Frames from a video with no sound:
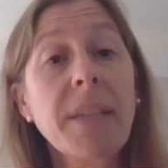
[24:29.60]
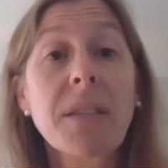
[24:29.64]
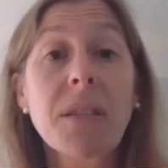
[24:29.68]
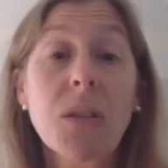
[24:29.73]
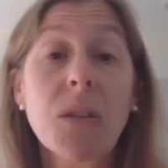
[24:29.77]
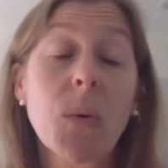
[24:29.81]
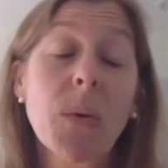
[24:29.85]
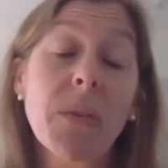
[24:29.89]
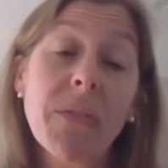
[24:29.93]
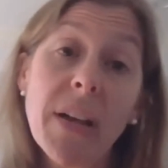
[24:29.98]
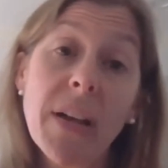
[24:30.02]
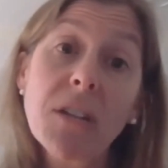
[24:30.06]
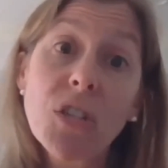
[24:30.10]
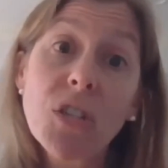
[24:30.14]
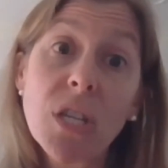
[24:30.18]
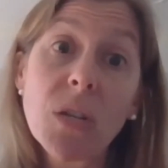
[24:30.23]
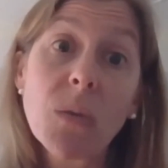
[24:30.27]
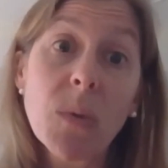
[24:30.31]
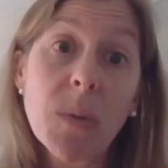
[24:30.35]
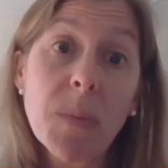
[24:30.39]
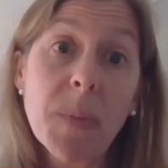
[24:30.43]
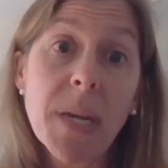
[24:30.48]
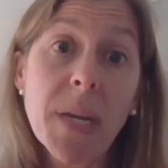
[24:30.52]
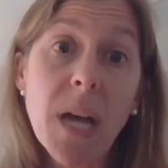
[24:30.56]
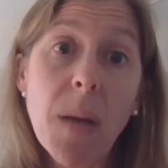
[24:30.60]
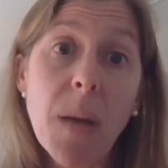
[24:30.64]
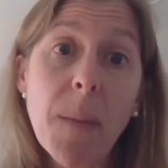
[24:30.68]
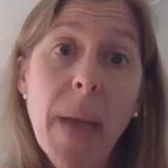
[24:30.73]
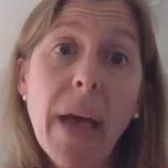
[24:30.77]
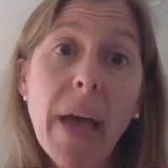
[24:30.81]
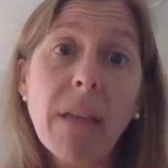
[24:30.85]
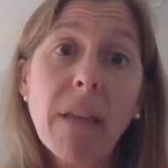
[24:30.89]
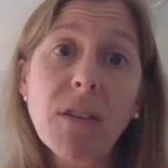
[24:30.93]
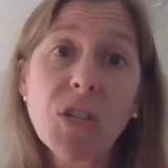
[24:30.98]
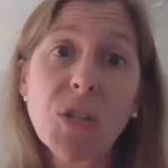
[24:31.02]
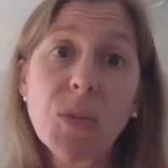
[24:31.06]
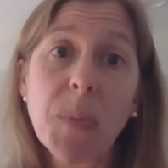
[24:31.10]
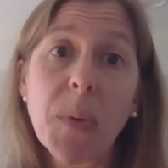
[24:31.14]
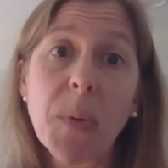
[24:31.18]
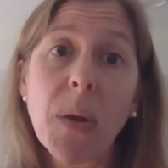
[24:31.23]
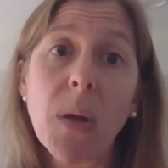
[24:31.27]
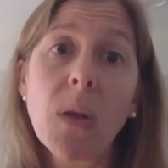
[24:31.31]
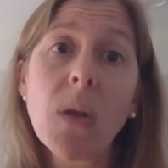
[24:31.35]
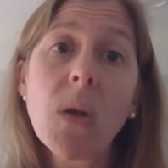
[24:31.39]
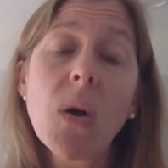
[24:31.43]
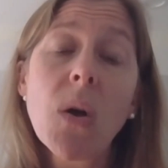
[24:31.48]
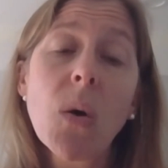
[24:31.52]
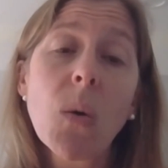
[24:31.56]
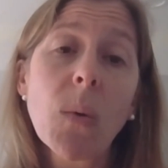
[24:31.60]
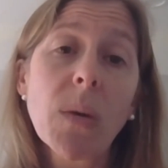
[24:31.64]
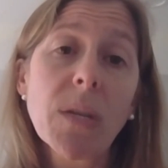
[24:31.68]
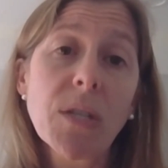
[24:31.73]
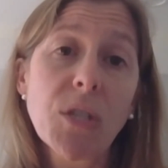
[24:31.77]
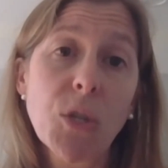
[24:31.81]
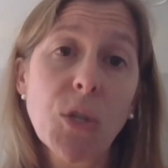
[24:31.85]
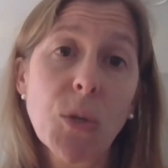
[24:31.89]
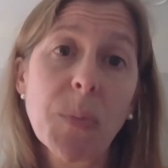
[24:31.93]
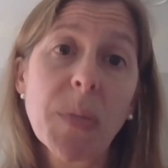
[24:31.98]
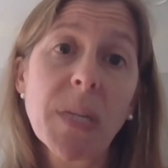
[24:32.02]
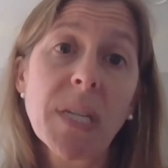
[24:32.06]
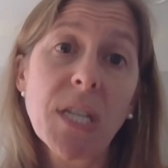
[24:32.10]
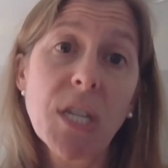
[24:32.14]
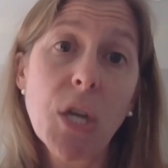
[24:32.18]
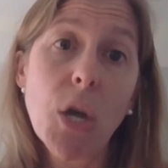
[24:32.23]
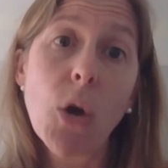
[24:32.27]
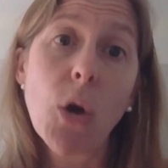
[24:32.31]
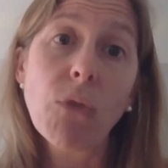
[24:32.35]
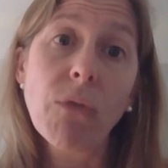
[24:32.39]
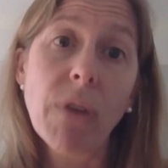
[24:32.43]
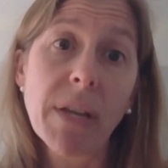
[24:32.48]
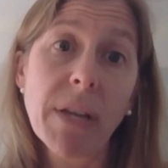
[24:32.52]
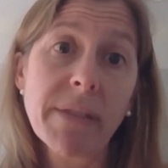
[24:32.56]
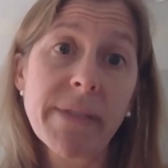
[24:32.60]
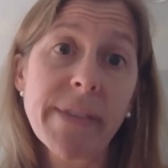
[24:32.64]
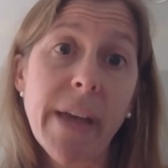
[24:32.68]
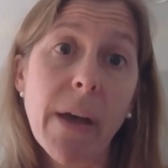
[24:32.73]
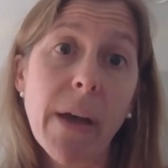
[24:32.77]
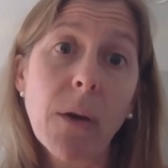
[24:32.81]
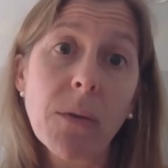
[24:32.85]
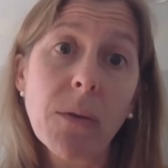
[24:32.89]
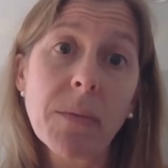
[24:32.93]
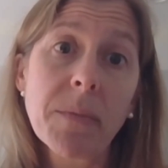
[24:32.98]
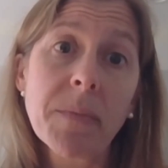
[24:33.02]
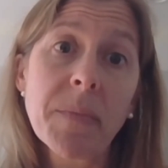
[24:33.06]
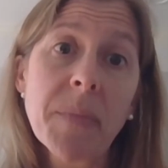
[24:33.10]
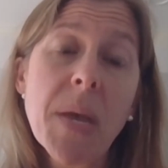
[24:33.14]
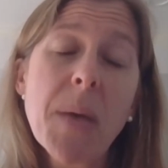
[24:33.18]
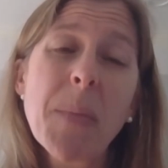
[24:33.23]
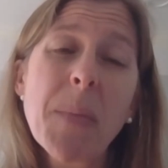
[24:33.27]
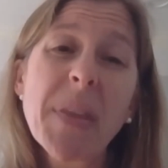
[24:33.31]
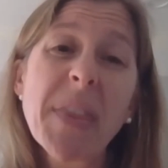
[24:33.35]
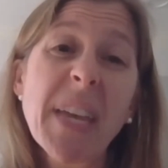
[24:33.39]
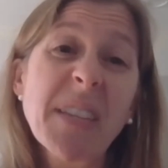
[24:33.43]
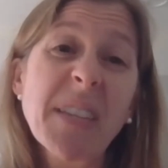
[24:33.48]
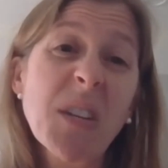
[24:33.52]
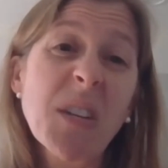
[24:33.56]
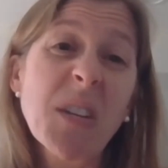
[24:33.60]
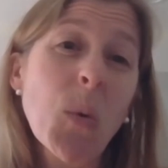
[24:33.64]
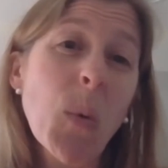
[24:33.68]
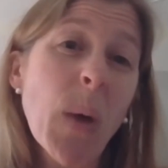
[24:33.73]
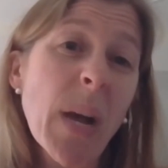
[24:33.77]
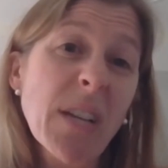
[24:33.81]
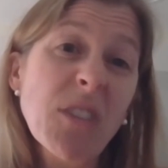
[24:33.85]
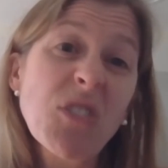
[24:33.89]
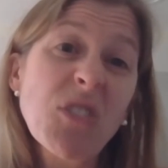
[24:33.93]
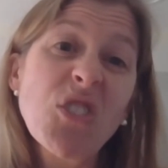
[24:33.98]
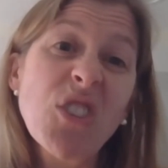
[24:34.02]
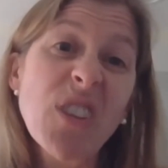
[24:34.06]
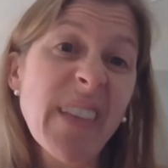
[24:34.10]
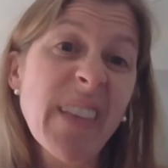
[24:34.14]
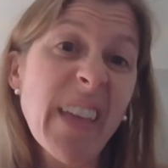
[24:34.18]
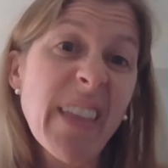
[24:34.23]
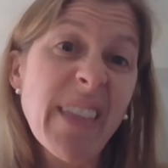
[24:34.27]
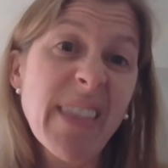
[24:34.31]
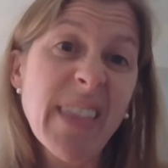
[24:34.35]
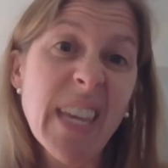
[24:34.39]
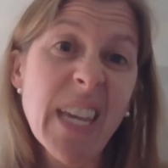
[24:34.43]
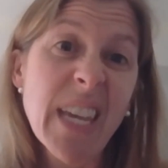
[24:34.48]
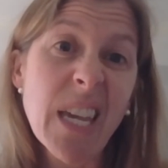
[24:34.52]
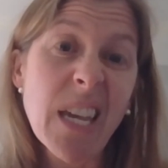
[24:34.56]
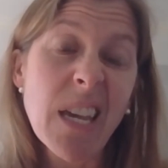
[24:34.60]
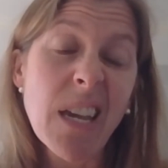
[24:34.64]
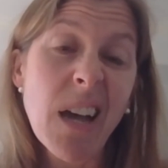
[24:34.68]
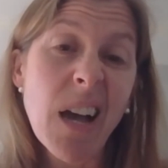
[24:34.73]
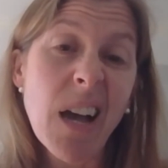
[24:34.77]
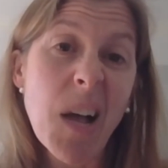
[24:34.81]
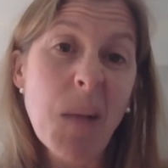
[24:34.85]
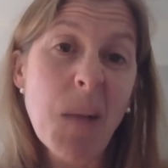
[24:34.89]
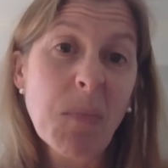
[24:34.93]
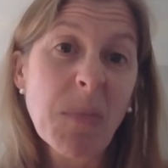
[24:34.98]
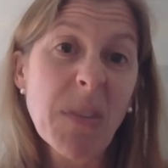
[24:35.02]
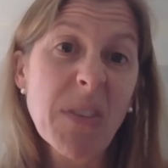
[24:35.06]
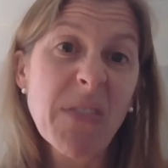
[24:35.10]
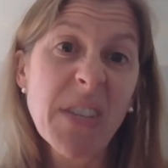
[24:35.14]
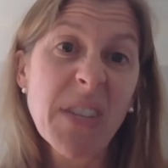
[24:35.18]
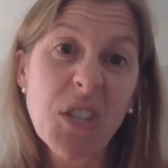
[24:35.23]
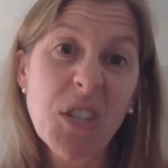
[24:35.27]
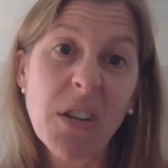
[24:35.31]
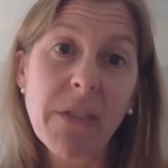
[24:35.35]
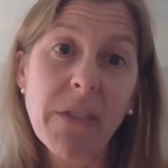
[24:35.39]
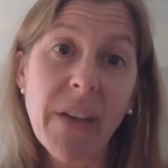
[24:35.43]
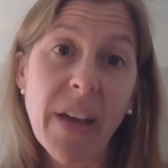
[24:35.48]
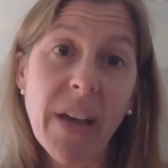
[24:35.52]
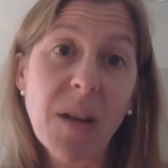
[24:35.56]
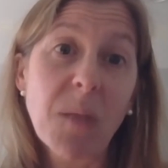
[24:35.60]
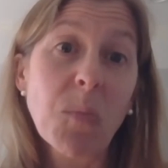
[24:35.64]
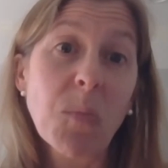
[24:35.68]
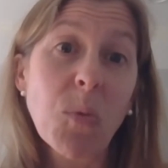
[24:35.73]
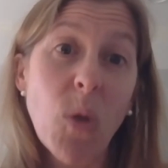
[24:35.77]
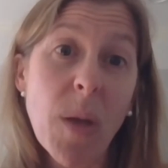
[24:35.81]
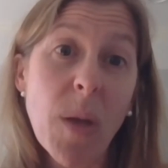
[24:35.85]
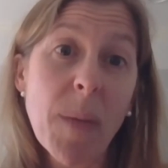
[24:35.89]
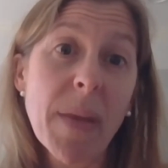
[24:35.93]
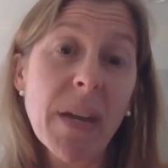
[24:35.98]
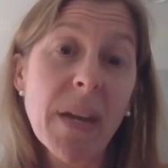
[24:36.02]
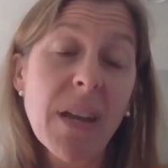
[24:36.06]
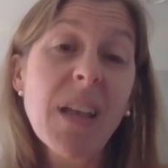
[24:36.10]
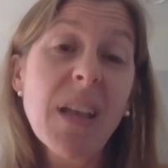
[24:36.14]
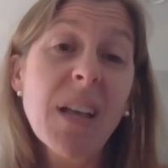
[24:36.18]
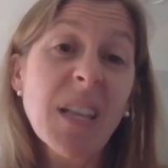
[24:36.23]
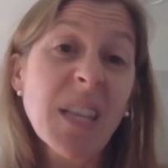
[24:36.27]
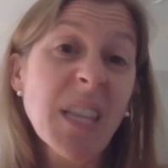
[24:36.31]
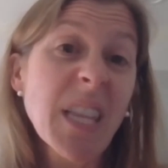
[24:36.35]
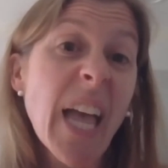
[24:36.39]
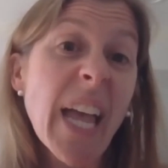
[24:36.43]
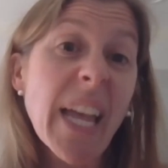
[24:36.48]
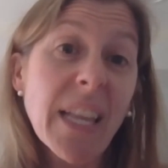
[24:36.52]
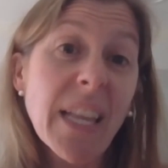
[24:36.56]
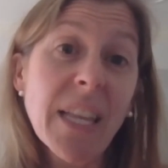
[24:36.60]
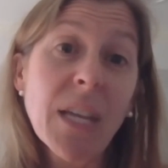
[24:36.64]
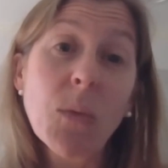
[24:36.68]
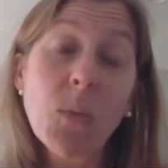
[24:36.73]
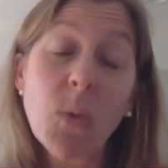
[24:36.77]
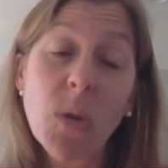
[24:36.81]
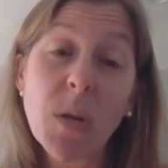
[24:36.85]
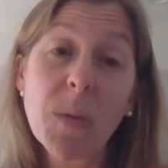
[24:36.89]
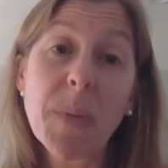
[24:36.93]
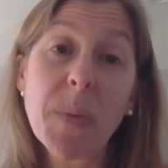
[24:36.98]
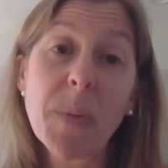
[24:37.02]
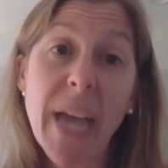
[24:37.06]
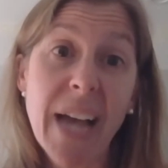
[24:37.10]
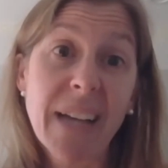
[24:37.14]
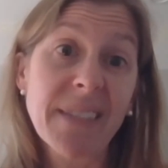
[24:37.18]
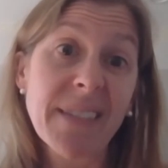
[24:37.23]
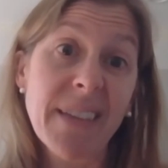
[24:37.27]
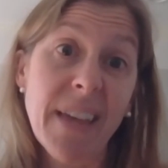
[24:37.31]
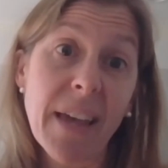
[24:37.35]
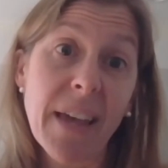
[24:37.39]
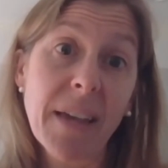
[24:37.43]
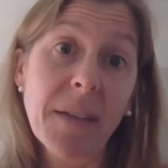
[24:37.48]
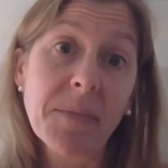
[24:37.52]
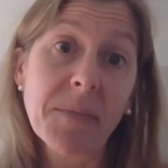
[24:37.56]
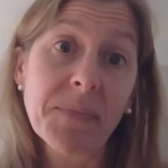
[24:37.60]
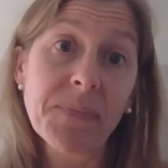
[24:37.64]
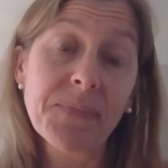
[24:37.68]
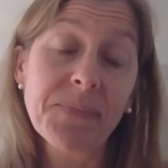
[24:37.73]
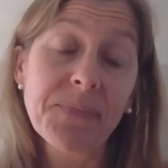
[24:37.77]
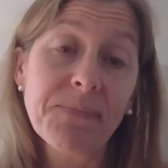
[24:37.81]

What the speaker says: you eventually would become eligible once your PTO runs out. But that's a question that the Division of Unemployment likely would be asking.